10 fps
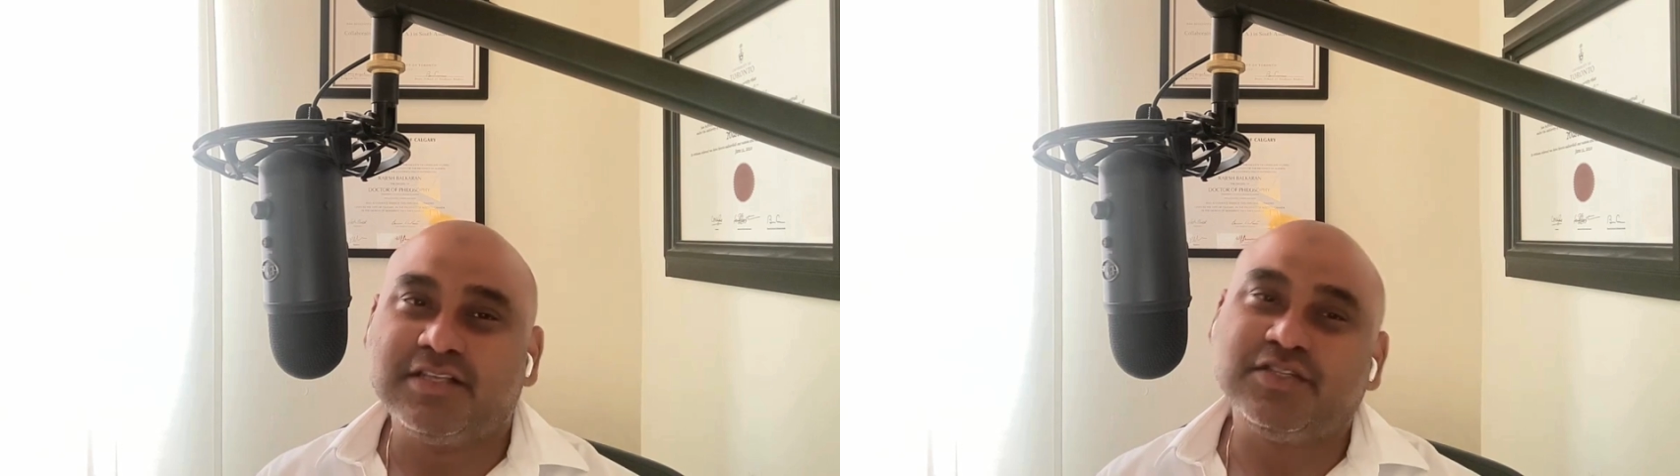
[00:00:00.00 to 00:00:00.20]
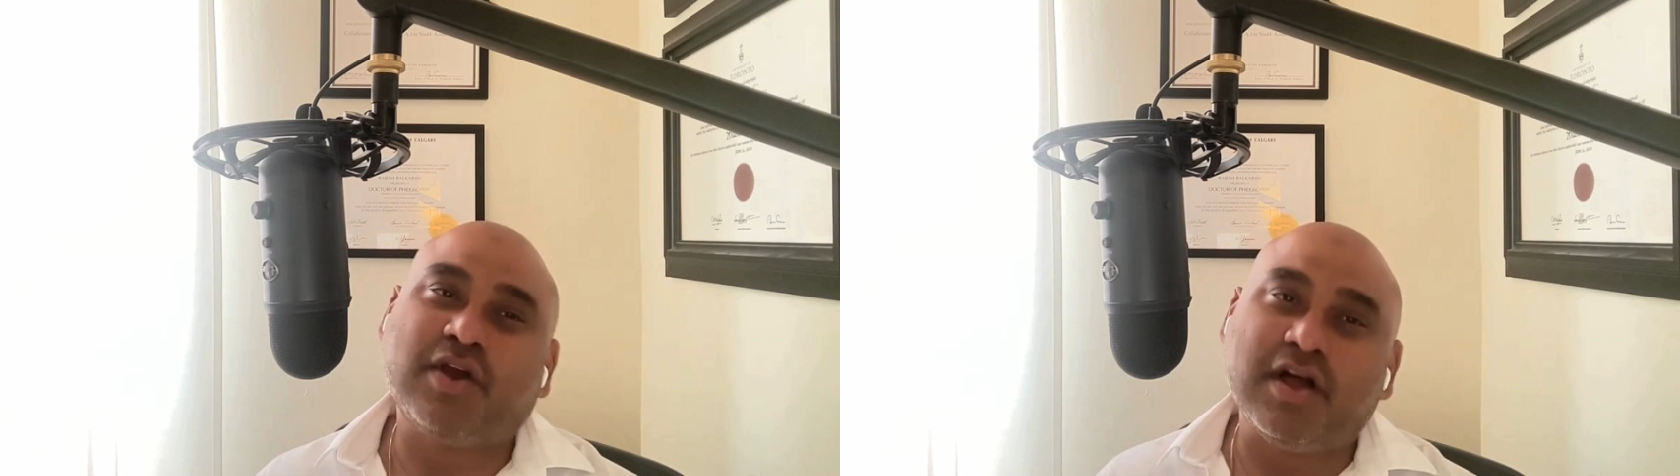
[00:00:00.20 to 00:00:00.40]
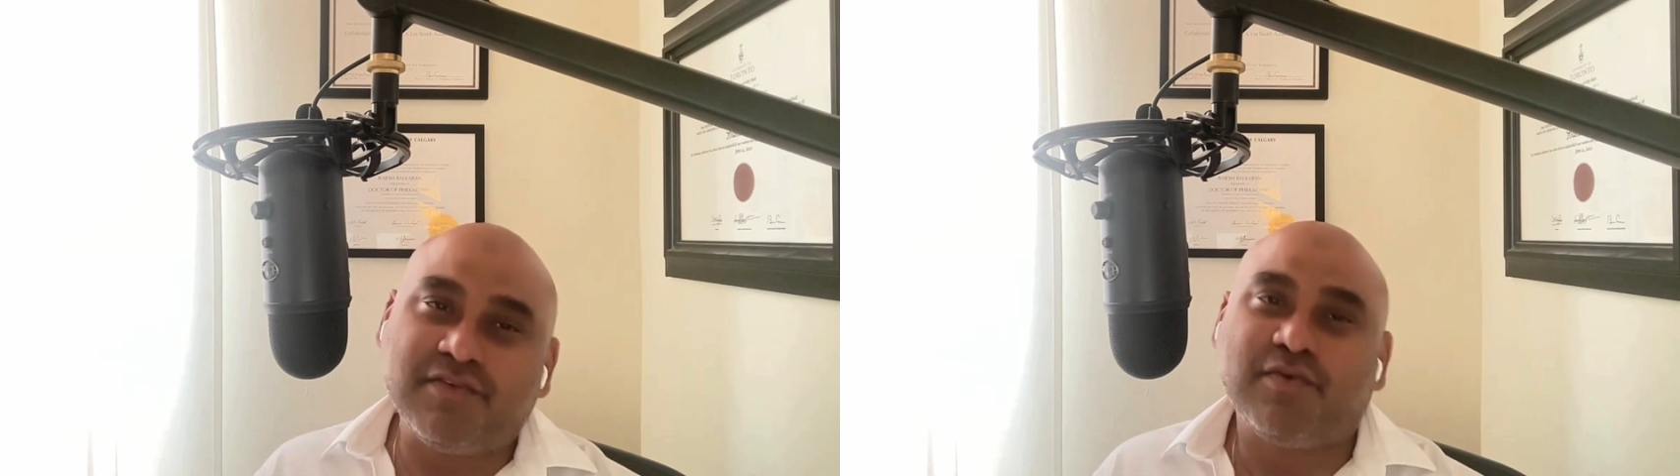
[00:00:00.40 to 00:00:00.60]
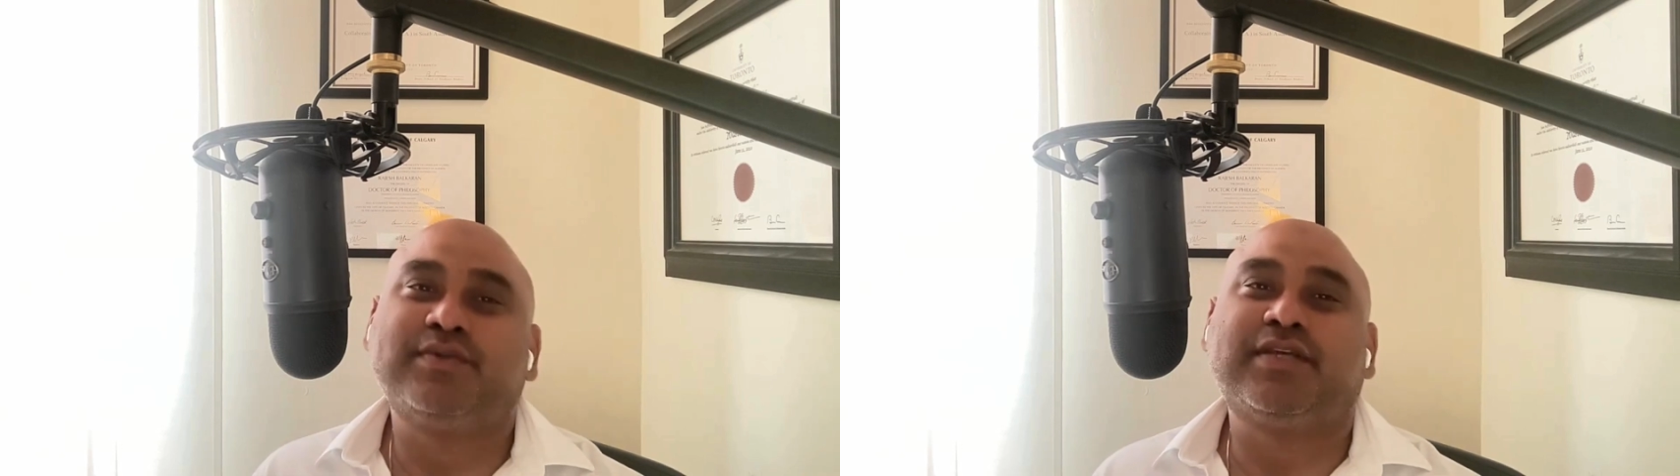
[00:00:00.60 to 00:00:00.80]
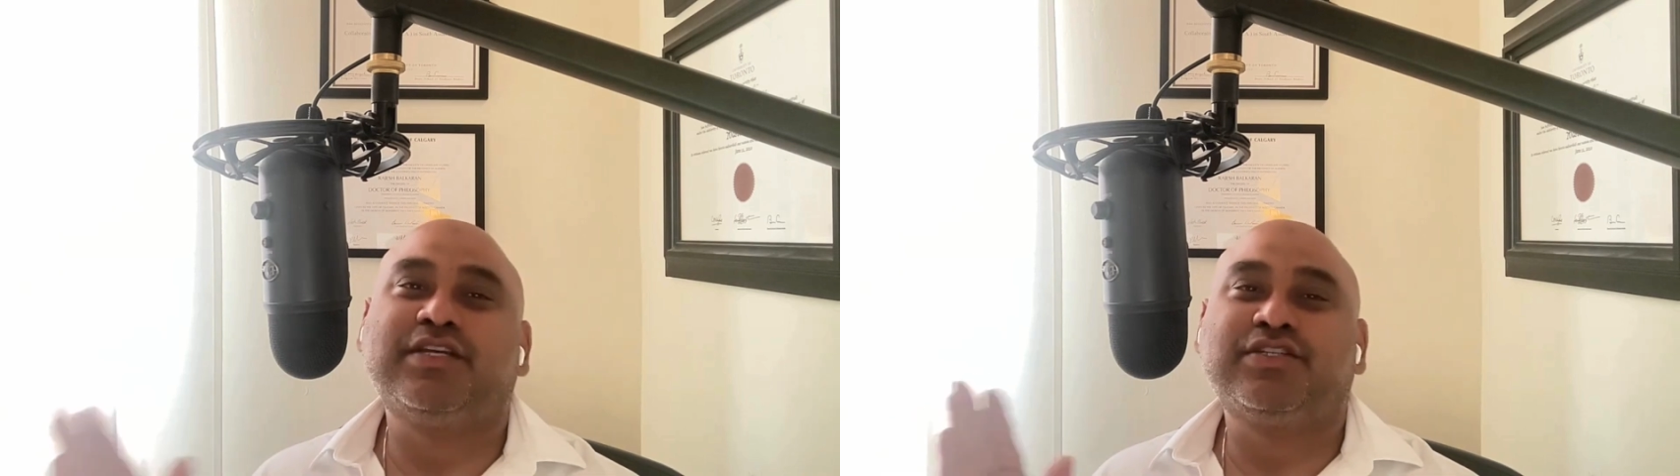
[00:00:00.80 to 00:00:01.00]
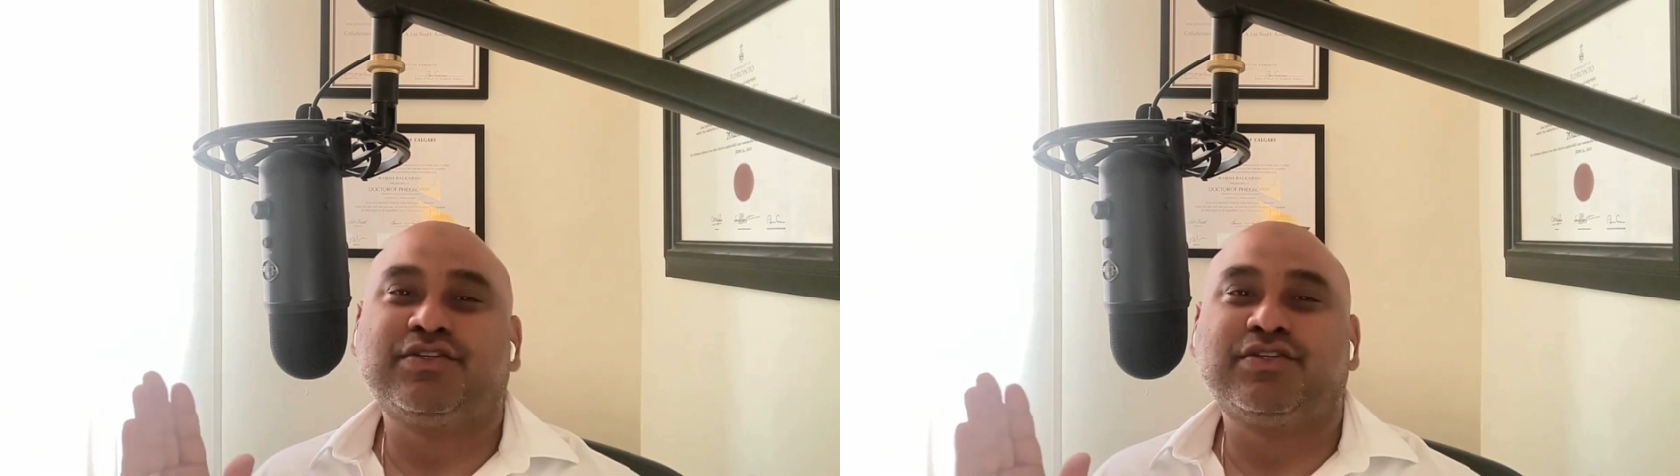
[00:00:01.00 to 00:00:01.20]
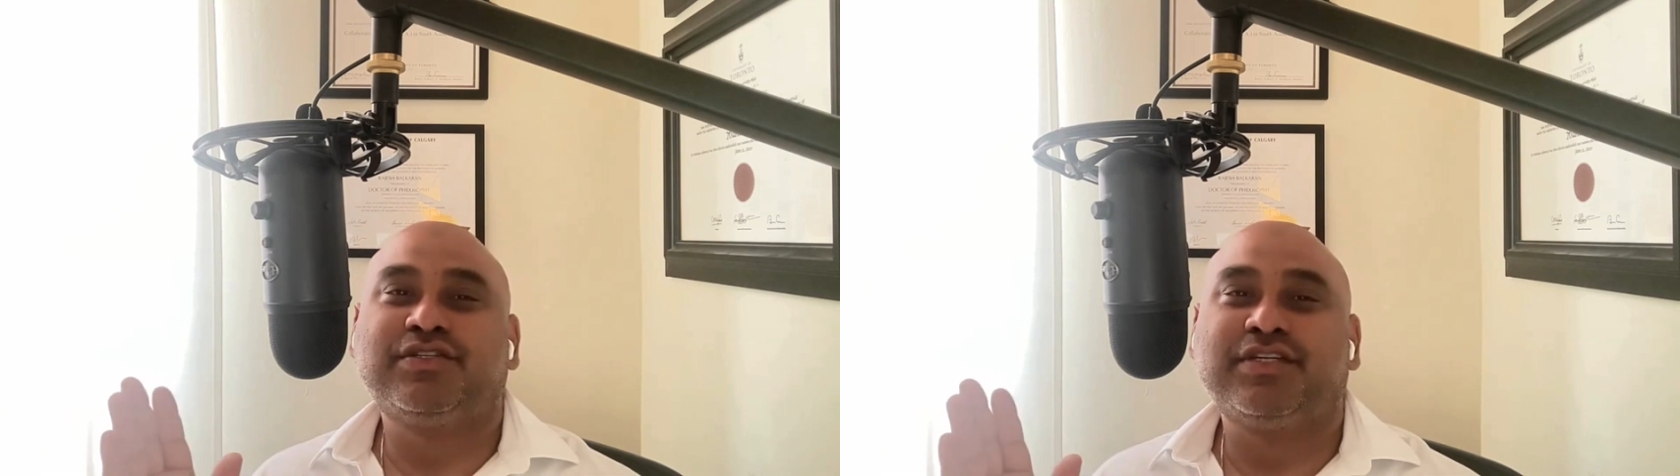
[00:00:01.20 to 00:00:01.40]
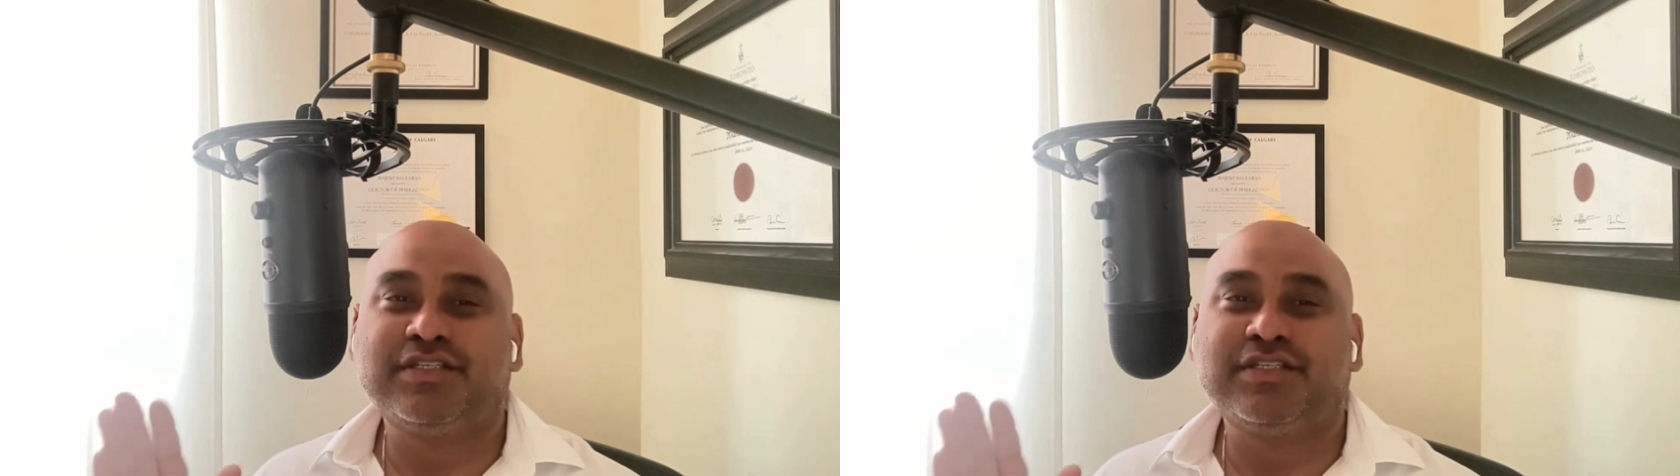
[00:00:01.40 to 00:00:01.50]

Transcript: So Galava was ushered